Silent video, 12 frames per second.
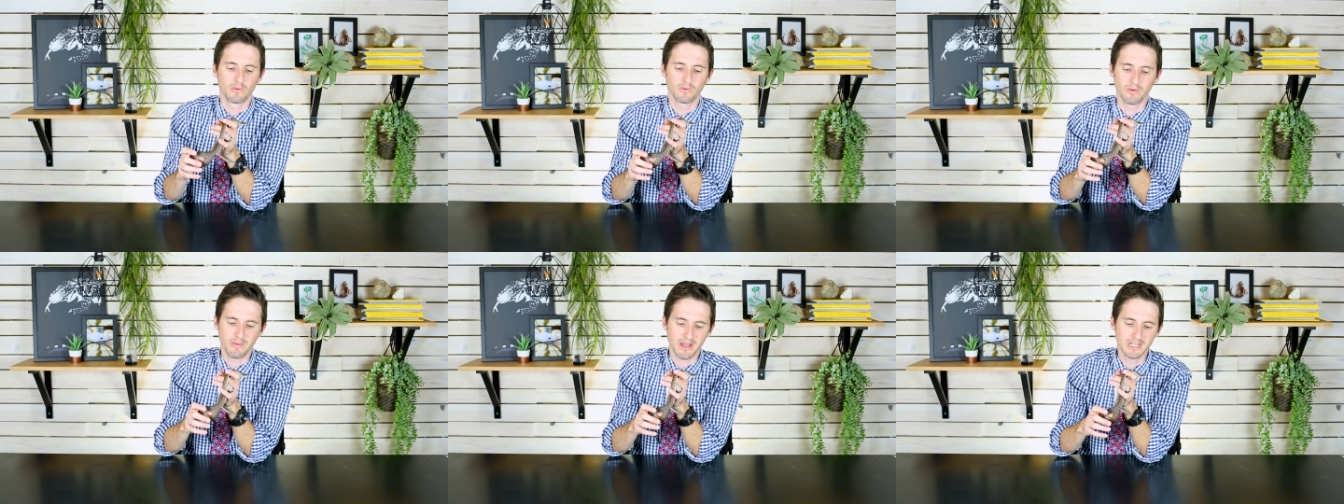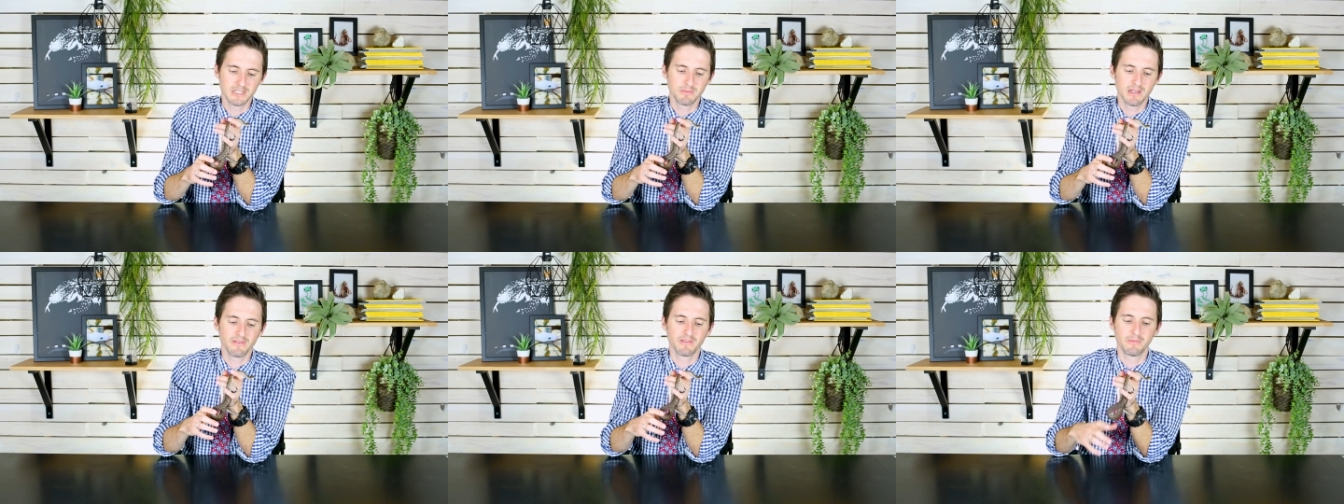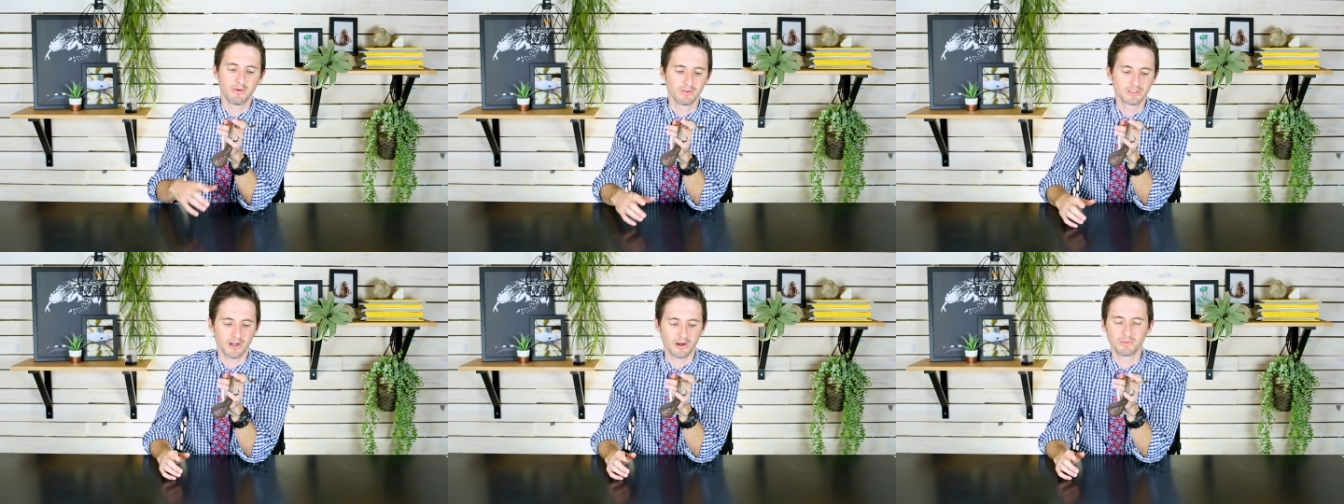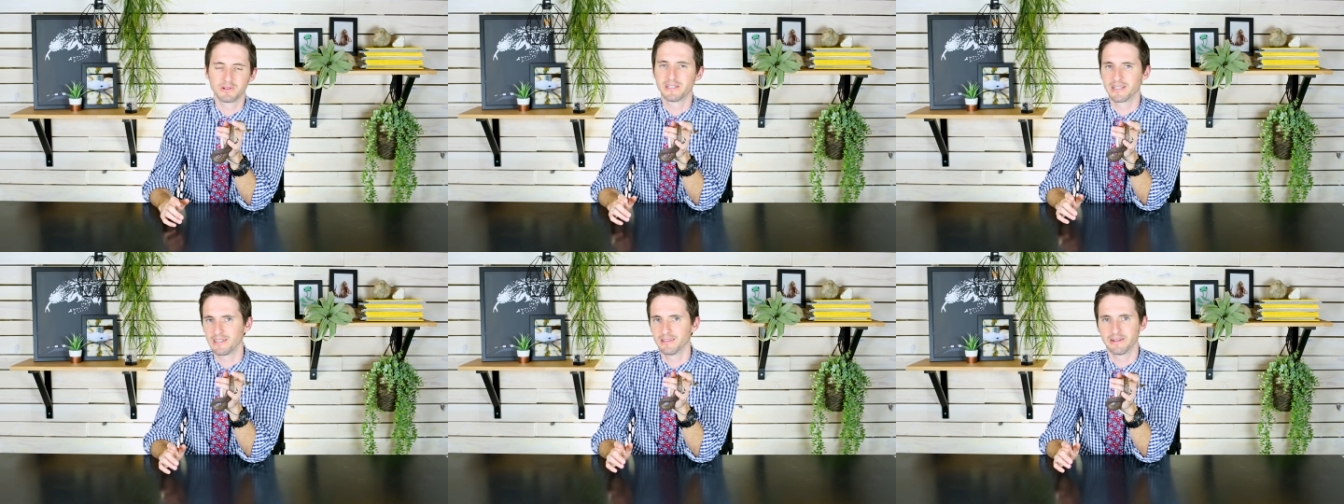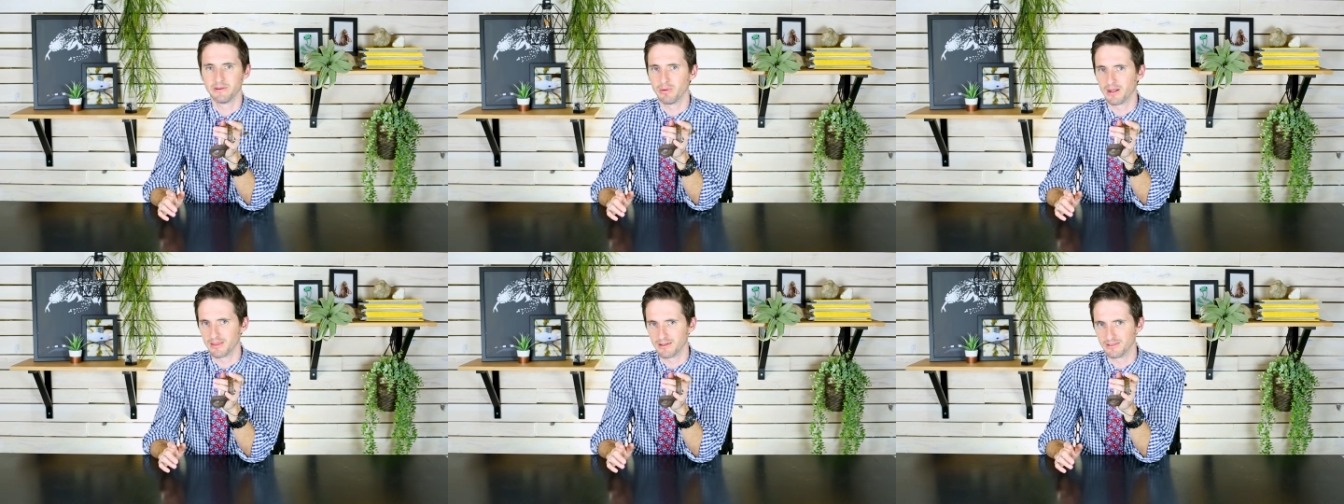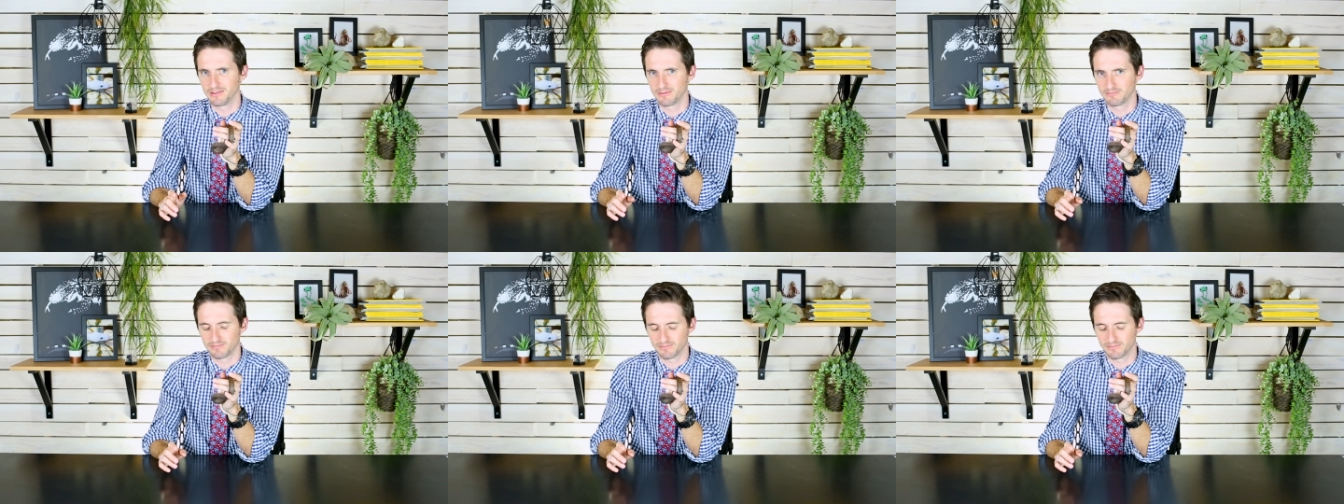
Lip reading: reminds me of the most are reticulated pythons.